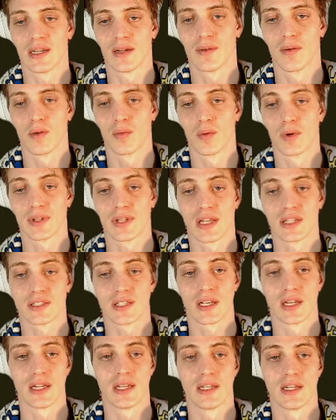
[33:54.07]
up or what that's
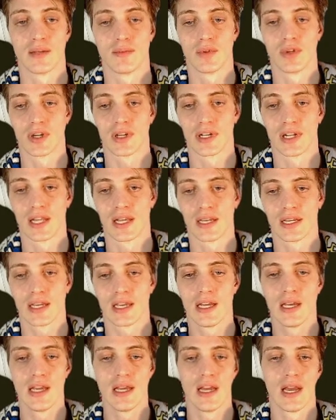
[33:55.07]
going to end up looking like.
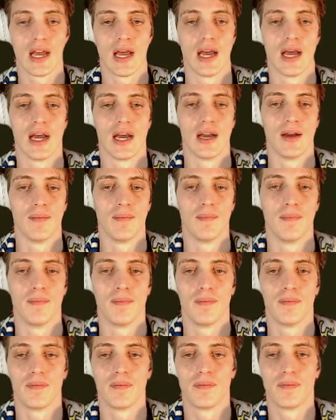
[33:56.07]

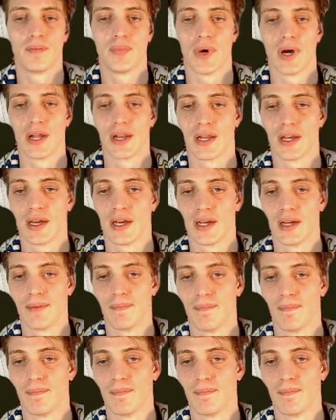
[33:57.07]
But I